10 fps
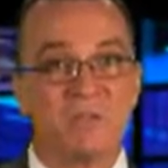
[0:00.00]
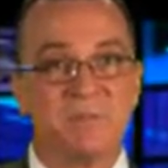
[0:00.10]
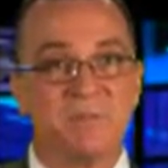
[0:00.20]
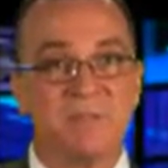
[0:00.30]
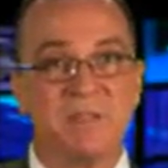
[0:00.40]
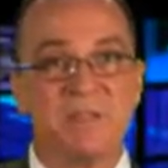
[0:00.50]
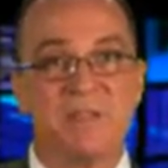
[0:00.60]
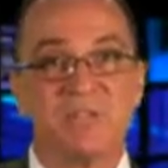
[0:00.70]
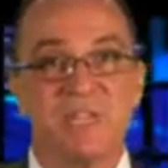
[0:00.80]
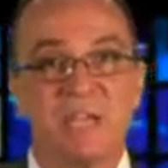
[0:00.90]
something,
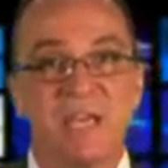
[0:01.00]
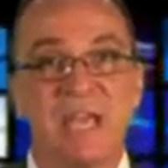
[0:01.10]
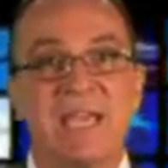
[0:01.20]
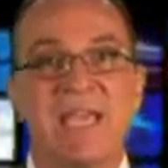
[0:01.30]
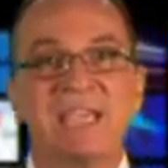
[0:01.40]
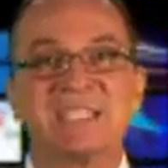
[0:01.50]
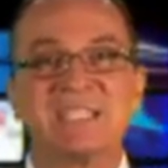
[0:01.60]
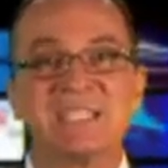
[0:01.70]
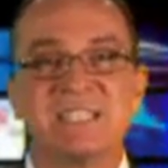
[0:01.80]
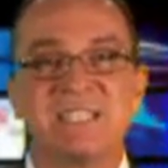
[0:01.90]
they'll say
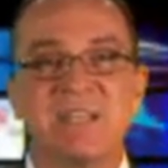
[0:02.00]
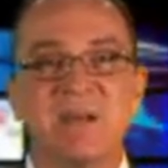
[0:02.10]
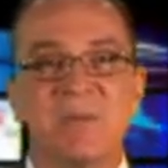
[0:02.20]
yes.